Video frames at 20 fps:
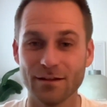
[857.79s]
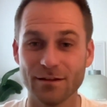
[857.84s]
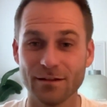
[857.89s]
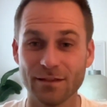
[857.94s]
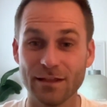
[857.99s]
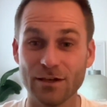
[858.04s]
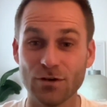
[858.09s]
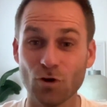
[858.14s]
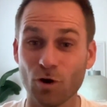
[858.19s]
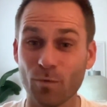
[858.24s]

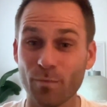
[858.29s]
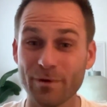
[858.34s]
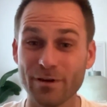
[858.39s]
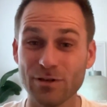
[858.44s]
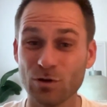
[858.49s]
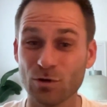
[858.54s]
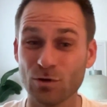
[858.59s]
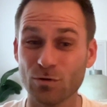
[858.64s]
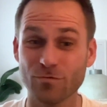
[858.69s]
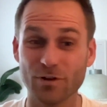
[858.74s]
normally
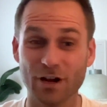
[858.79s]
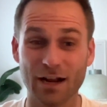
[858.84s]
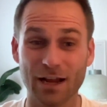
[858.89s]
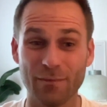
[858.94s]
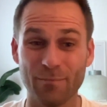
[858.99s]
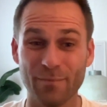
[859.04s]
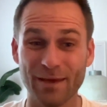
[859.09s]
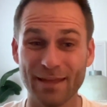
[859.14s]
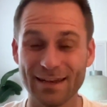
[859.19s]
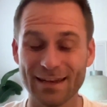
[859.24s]
don't
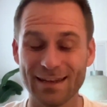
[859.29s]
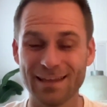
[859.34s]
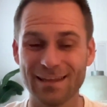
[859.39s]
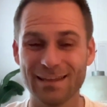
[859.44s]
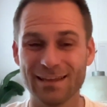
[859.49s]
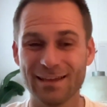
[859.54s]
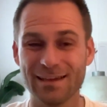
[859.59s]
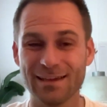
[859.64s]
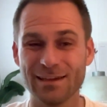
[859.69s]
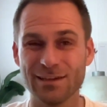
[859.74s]
recommend
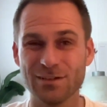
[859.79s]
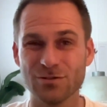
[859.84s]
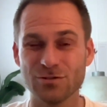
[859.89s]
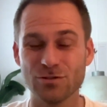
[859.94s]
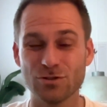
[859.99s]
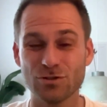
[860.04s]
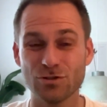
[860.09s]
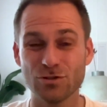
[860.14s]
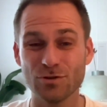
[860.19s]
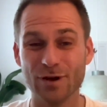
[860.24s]
to
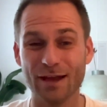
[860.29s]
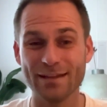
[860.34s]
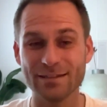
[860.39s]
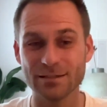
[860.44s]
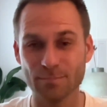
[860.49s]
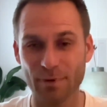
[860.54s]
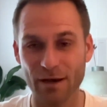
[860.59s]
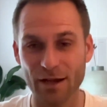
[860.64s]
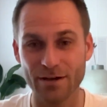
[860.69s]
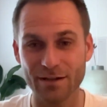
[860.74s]
do
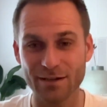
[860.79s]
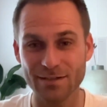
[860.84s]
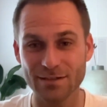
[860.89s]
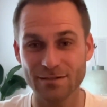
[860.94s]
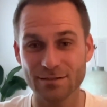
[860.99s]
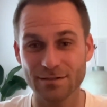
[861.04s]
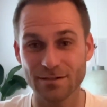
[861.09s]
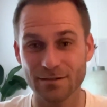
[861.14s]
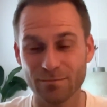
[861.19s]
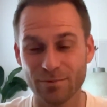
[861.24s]
antibiotics,
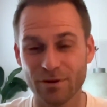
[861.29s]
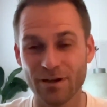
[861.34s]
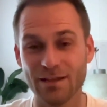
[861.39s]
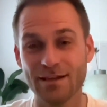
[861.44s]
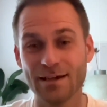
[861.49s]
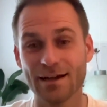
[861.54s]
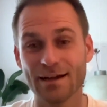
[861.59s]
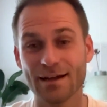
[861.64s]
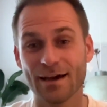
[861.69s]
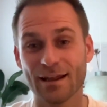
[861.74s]
but here
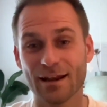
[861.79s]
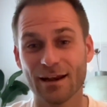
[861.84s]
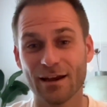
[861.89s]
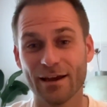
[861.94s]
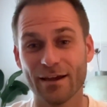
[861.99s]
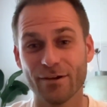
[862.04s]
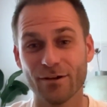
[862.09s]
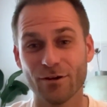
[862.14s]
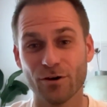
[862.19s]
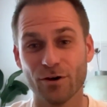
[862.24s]
I got
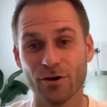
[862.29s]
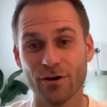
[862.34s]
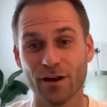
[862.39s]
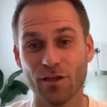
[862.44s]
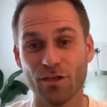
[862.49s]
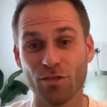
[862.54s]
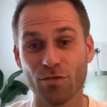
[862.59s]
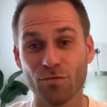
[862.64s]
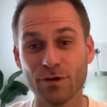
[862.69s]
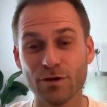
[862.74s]
like on a
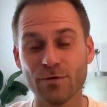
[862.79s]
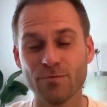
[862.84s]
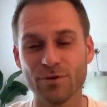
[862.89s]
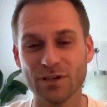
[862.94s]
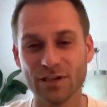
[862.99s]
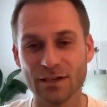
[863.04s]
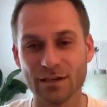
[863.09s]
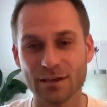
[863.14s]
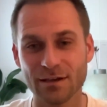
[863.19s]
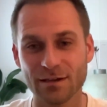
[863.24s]

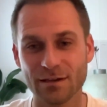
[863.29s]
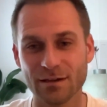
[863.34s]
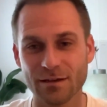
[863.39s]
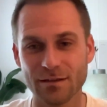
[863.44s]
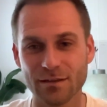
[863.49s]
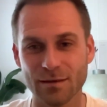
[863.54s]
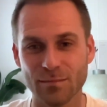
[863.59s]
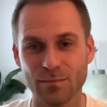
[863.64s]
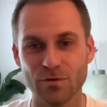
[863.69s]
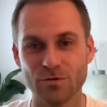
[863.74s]
3-week,
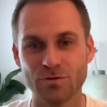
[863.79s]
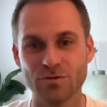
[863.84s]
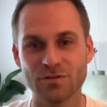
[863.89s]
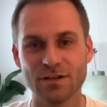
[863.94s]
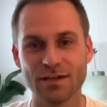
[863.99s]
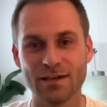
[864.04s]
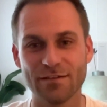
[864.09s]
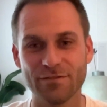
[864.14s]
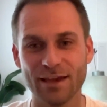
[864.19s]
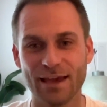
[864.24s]
the most
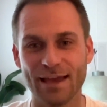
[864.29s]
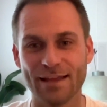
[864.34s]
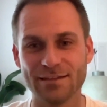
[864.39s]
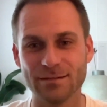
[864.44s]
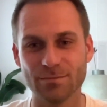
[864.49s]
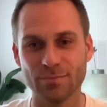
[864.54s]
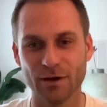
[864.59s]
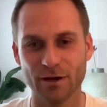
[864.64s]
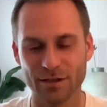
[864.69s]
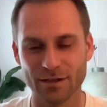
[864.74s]
heavy
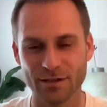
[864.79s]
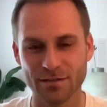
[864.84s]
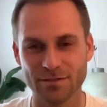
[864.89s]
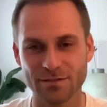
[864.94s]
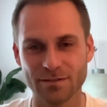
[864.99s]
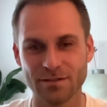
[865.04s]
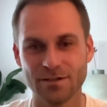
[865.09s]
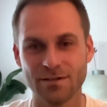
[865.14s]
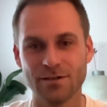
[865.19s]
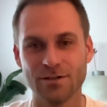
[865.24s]
antibiotics
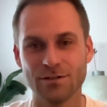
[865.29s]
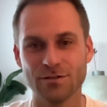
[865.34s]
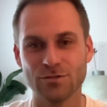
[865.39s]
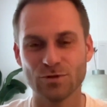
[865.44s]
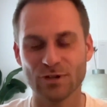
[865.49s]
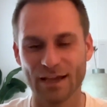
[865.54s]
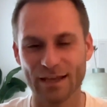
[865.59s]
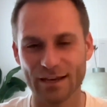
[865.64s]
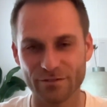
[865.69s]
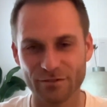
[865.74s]
to
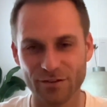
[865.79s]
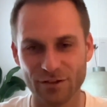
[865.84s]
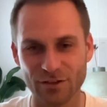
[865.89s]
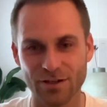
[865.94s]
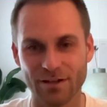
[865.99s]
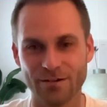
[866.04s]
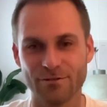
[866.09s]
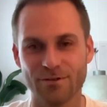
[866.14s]
kind of kill it.